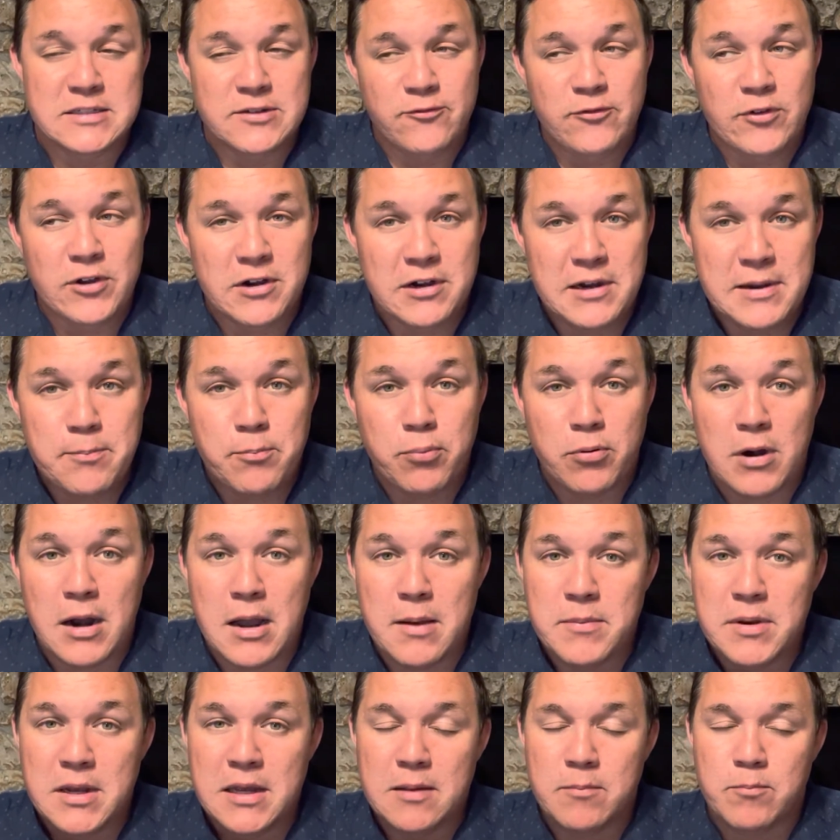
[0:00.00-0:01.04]
a very
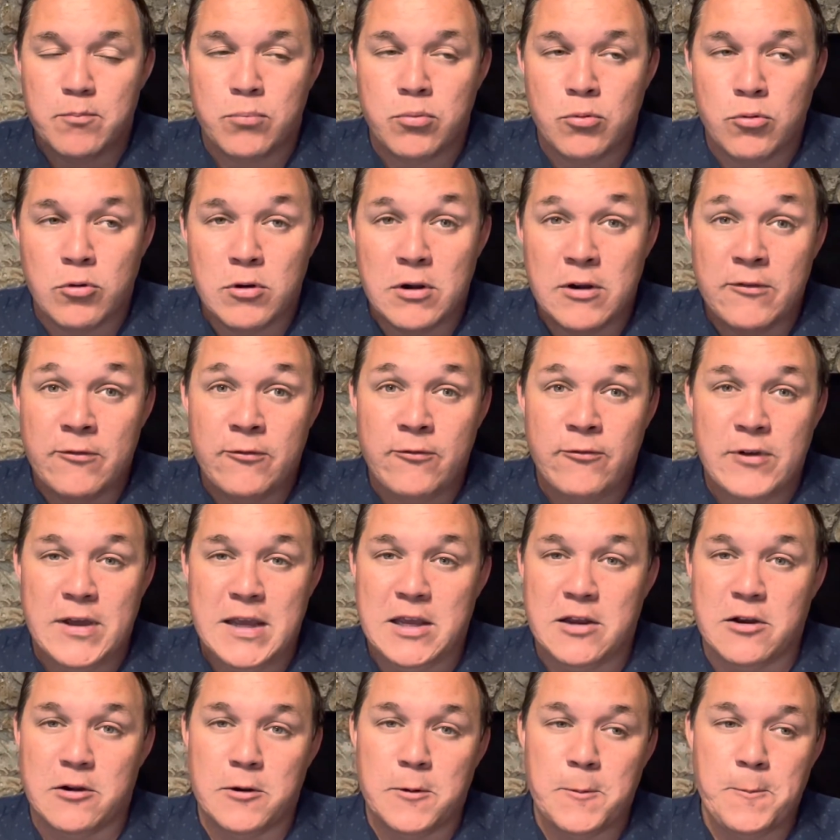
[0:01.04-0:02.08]
prominent, important
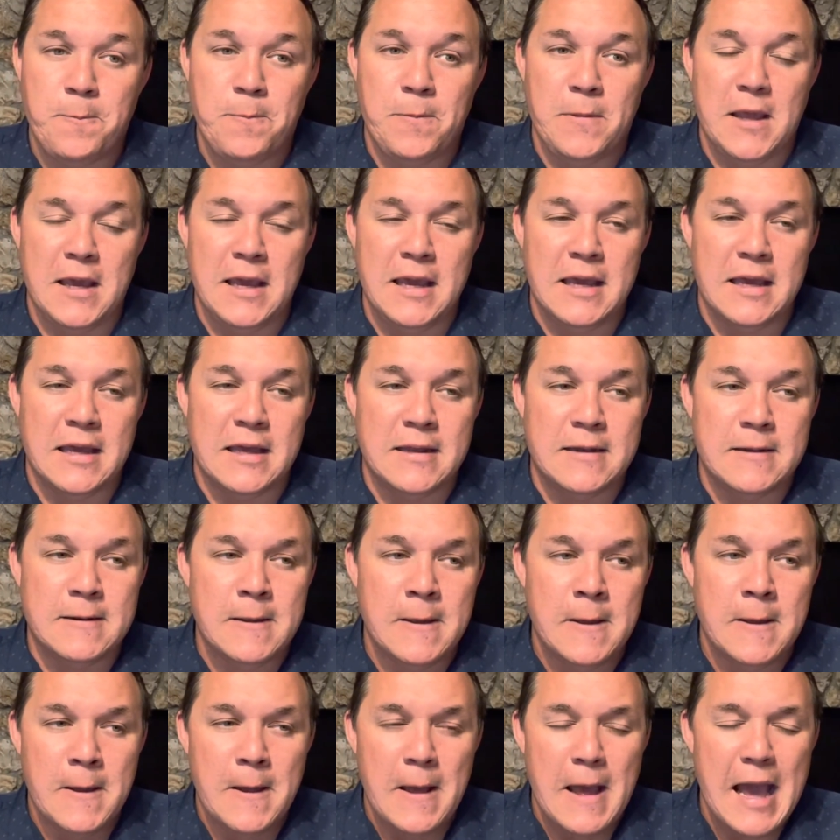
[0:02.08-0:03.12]
figure. And
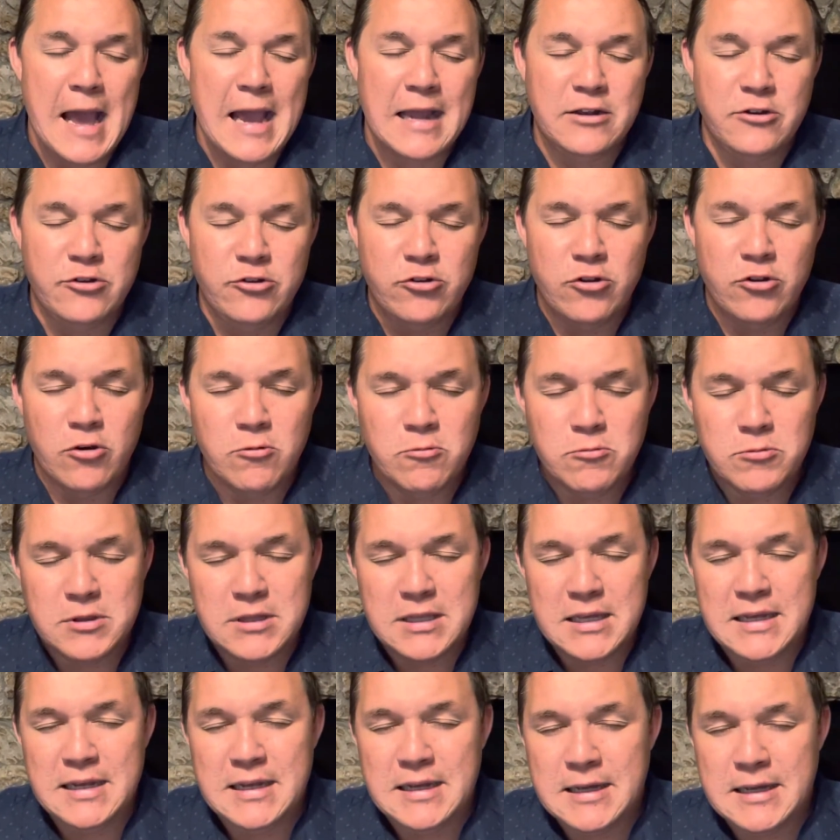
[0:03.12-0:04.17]
I don't
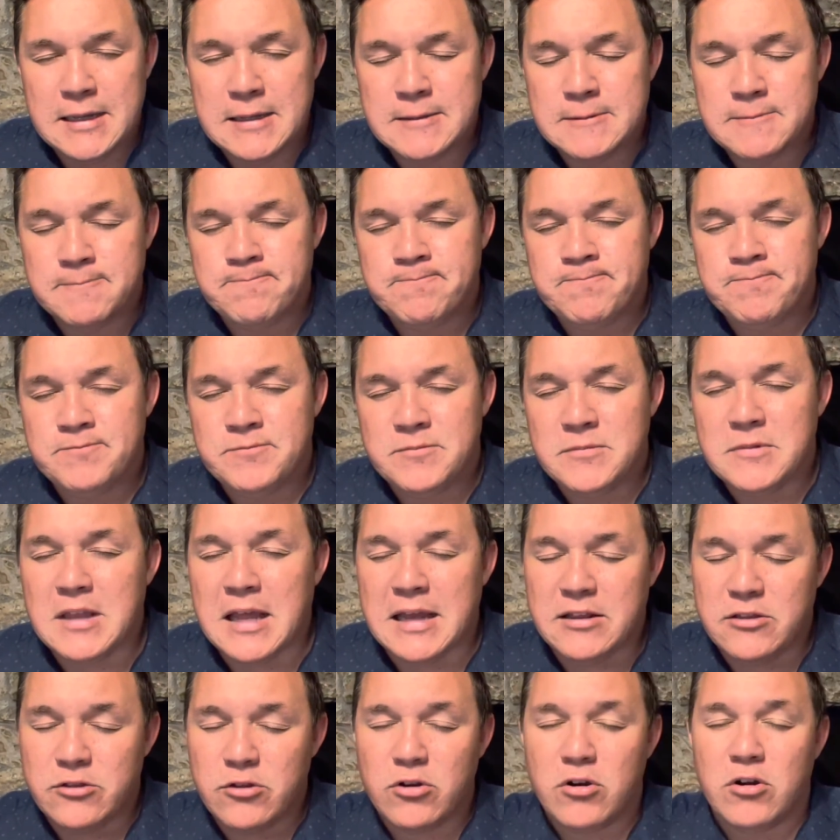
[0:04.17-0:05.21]
think,
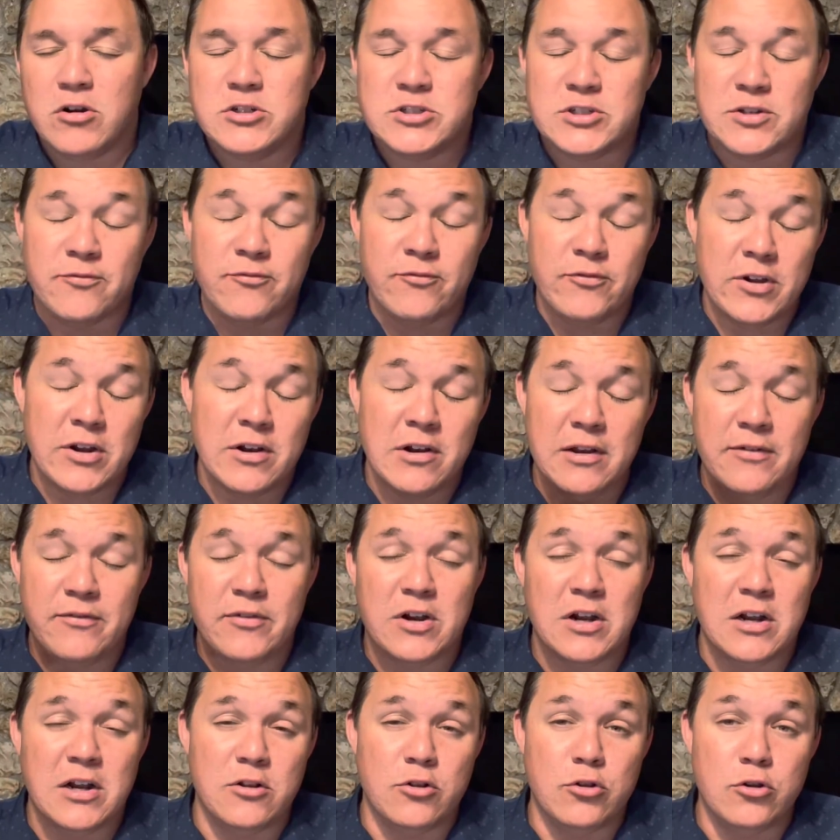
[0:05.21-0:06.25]
like, there are some very,
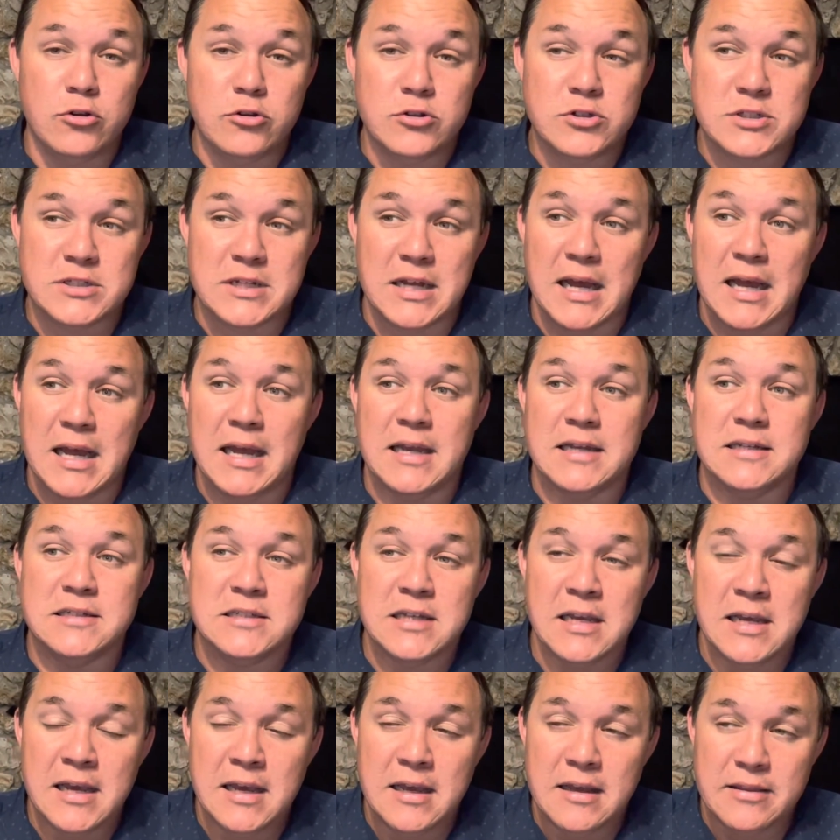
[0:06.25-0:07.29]
very loose ties
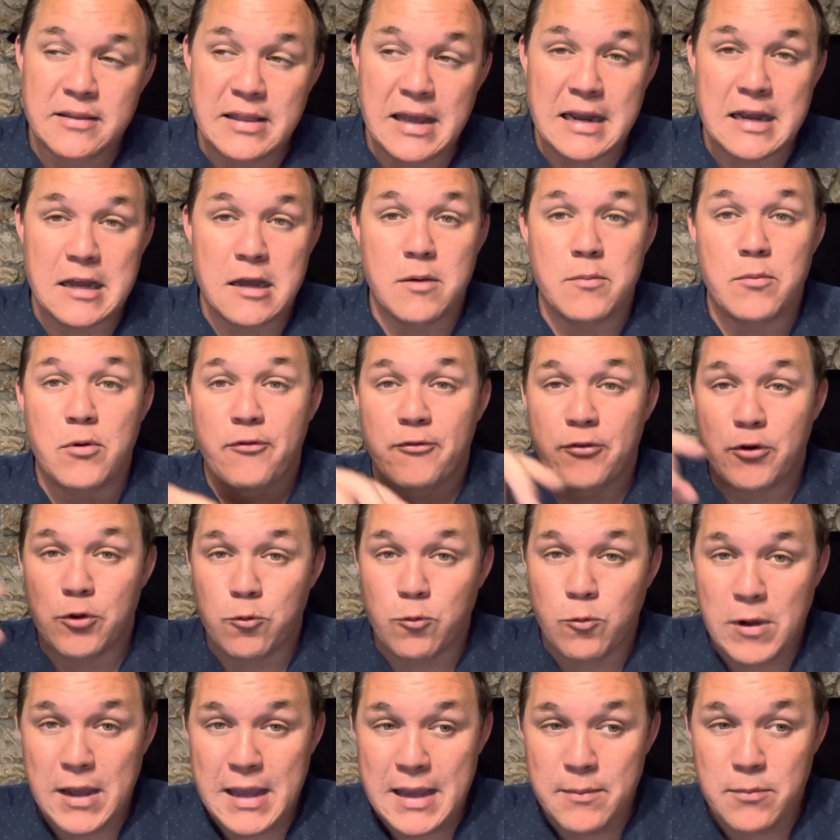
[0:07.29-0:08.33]
that come over to
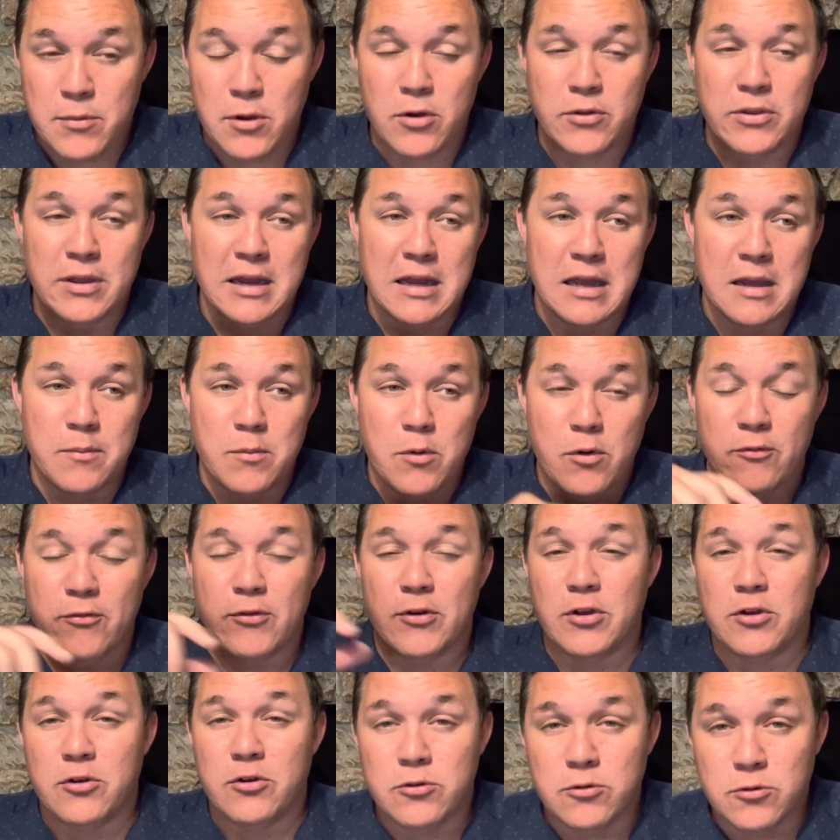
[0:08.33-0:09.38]
Waymo, that come over
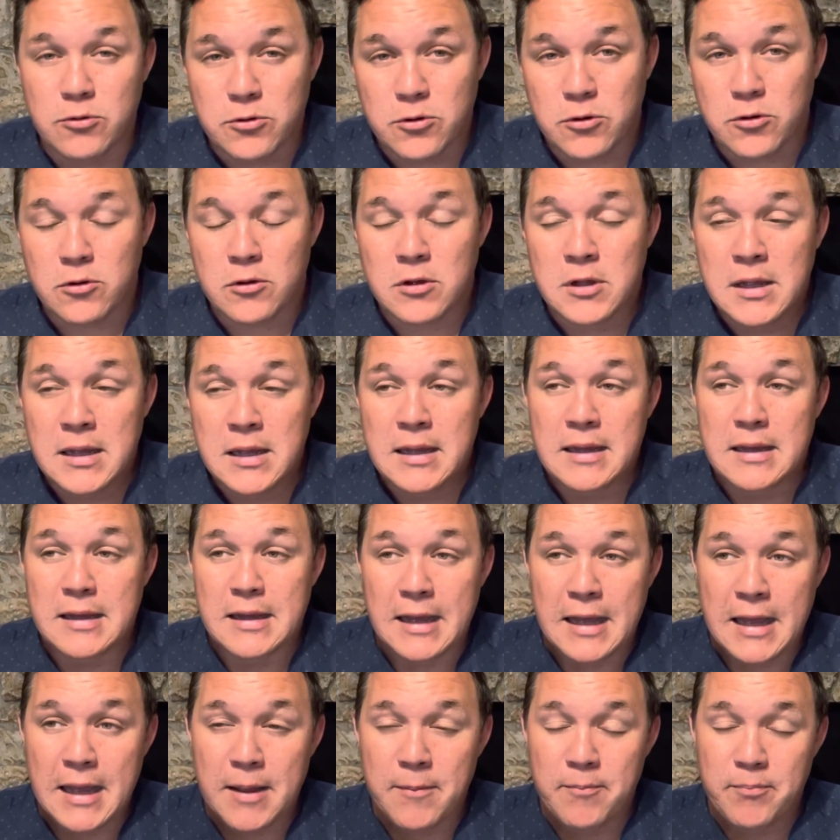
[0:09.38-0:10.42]
to Google,
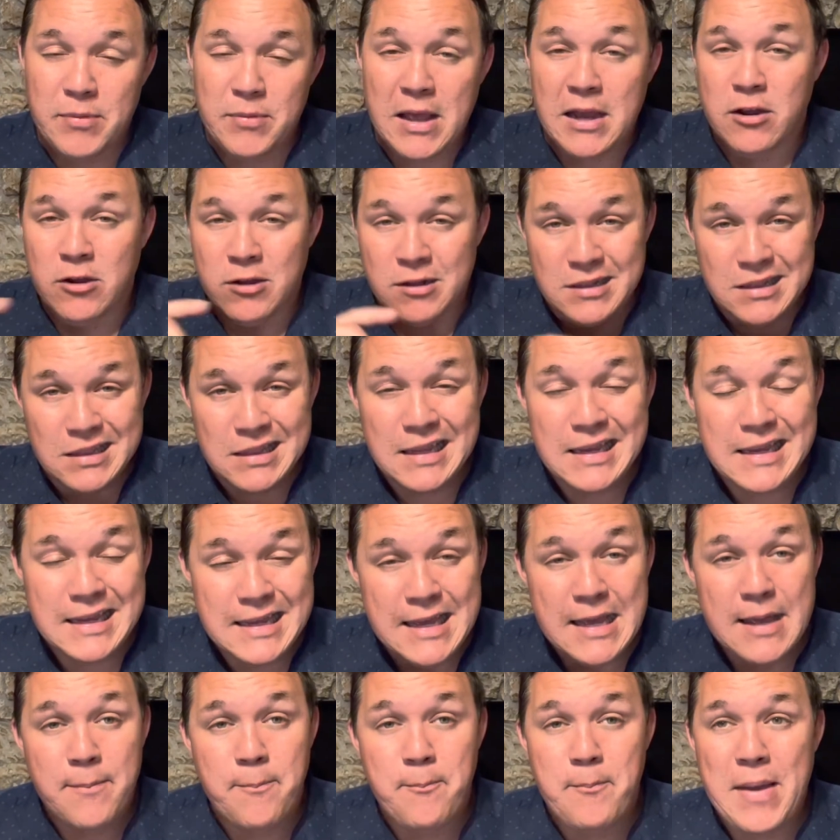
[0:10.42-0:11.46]
that could link
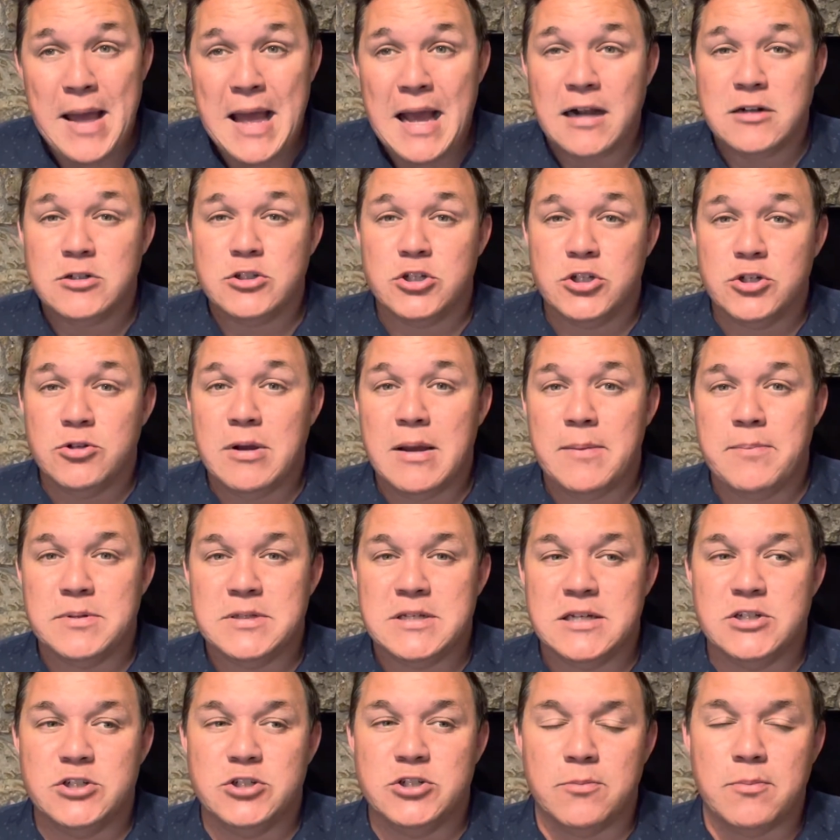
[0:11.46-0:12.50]
him back to a
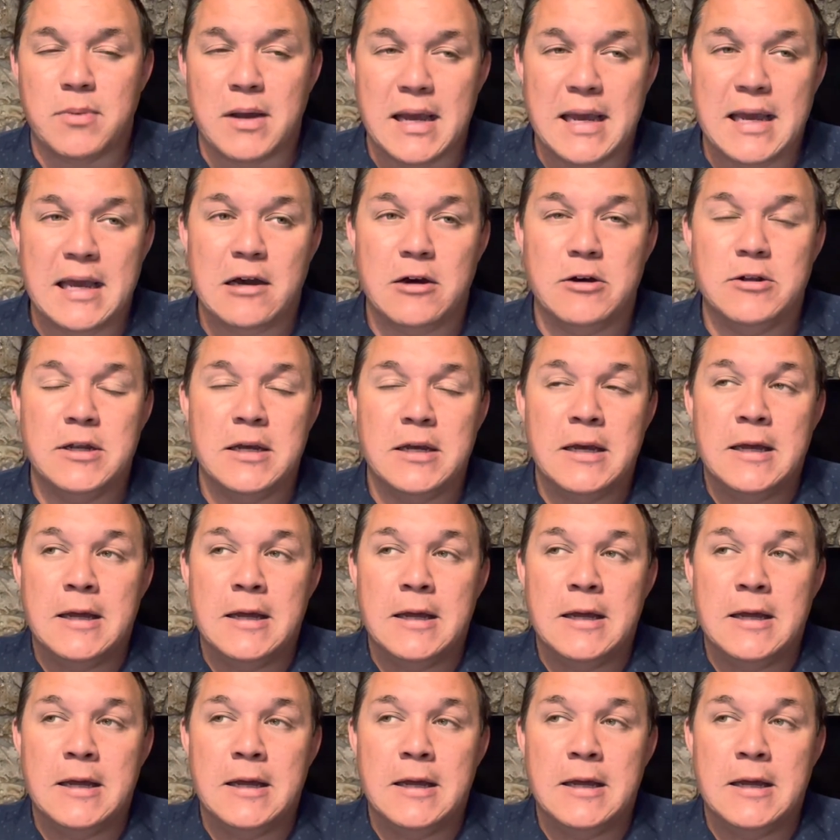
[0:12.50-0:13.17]
potential buyout.